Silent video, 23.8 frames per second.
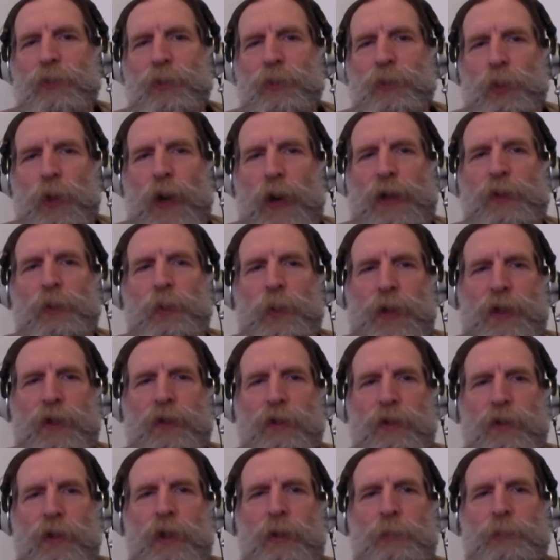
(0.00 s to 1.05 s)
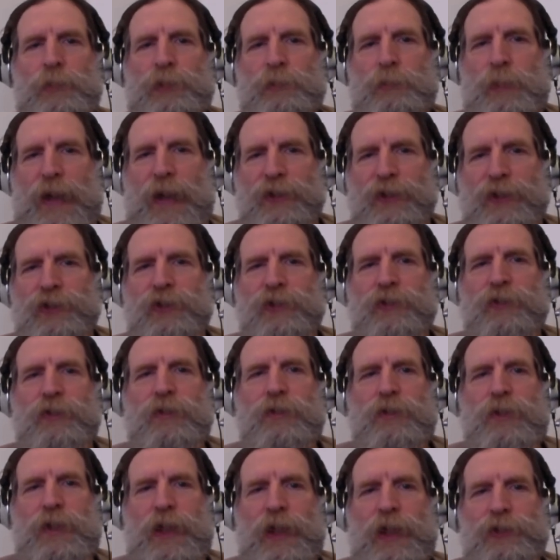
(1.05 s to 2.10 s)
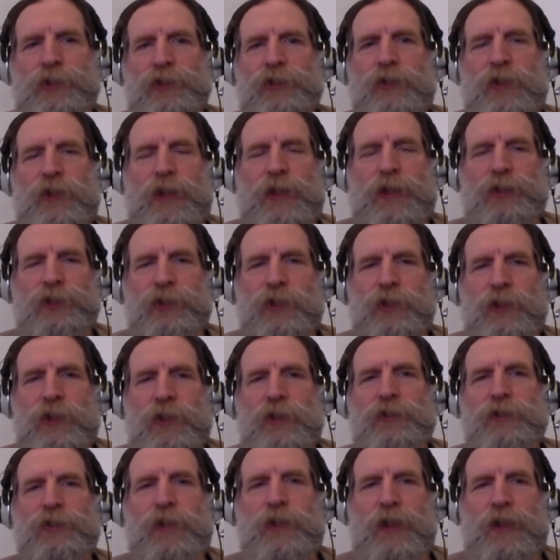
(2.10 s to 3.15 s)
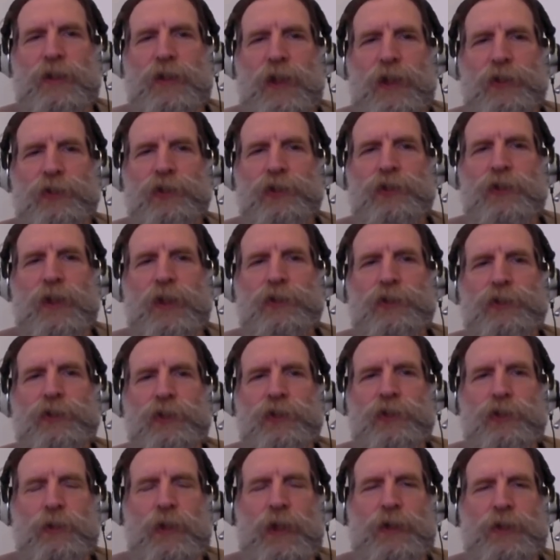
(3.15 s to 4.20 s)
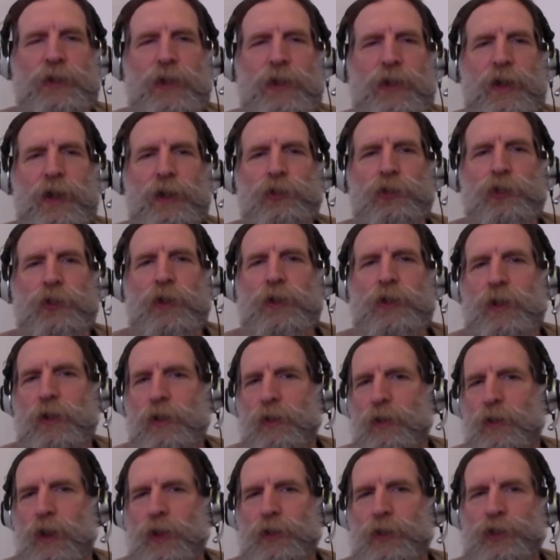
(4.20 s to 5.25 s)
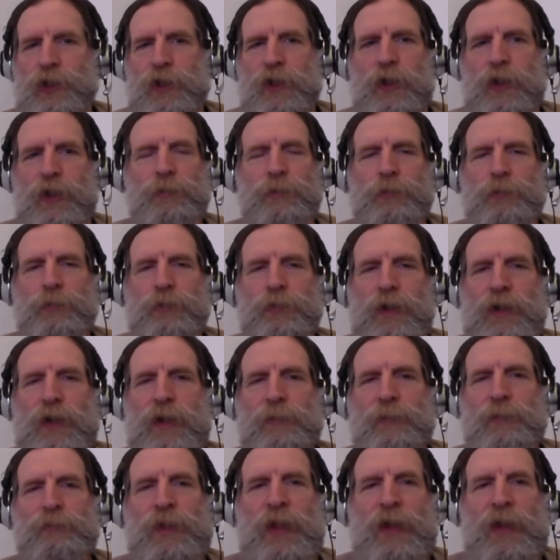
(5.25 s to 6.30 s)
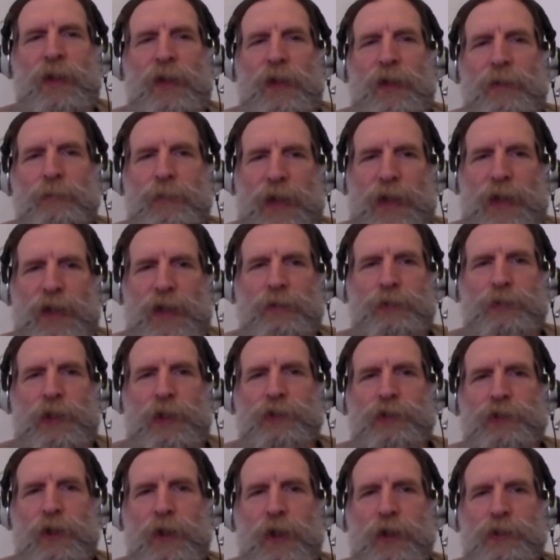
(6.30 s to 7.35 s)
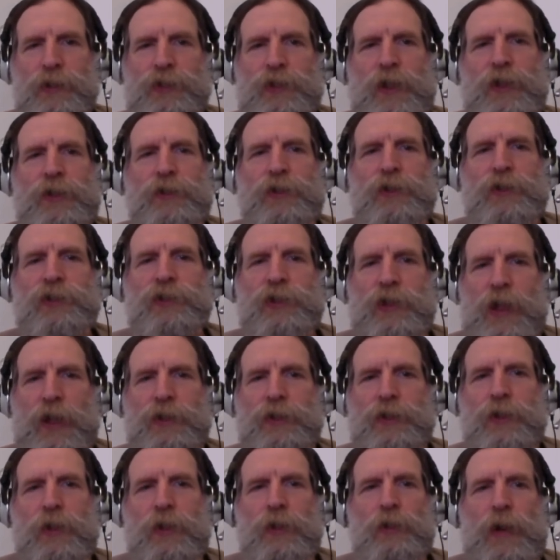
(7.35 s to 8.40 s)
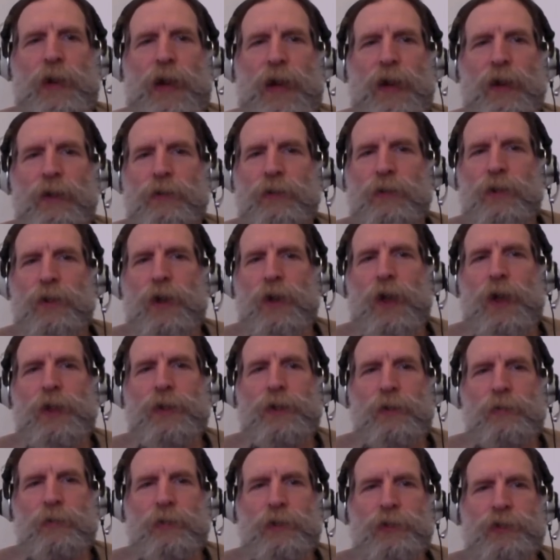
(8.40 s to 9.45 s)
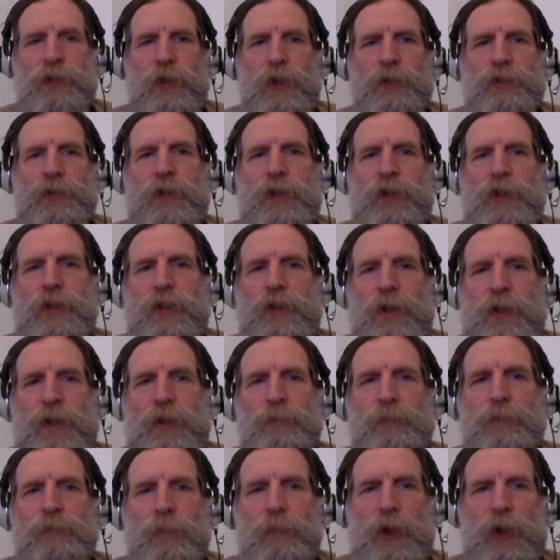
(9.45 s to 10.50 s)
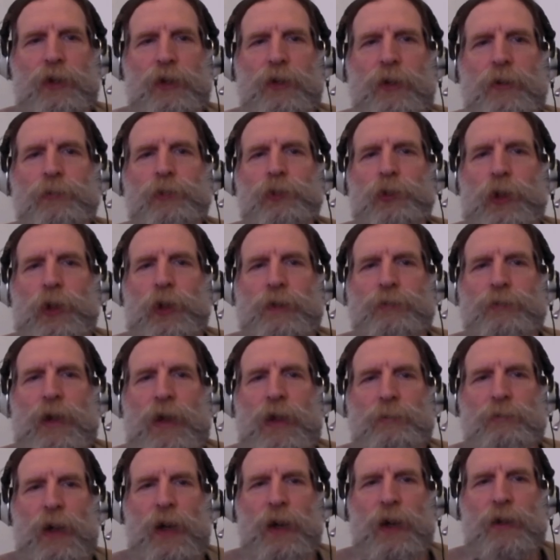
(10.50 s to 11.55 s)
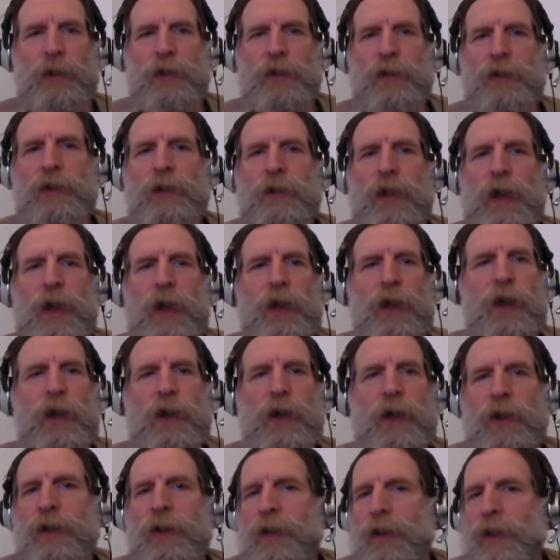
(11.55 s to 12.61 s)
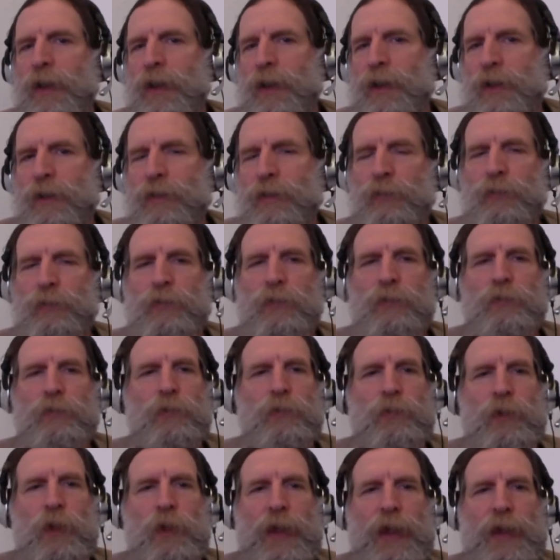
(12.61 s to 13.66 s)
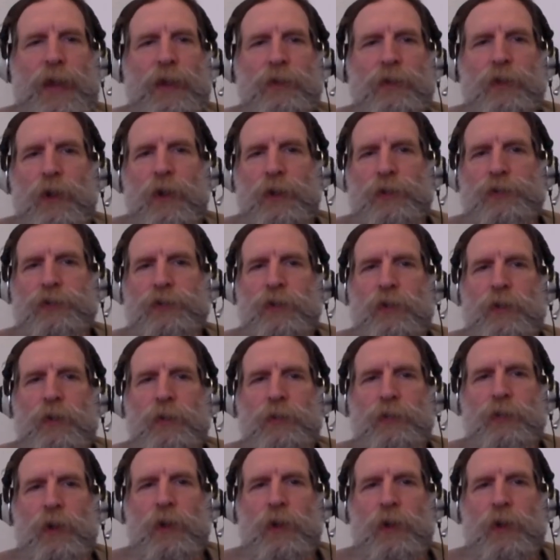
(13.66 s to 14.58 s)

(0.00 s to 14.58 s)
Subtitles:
right-wing groups pass legislation in state legislatures around the country, the origin of many of these laws, like the Stand Your Ground law that resulted in the murder of Trayvon Martin, and also, of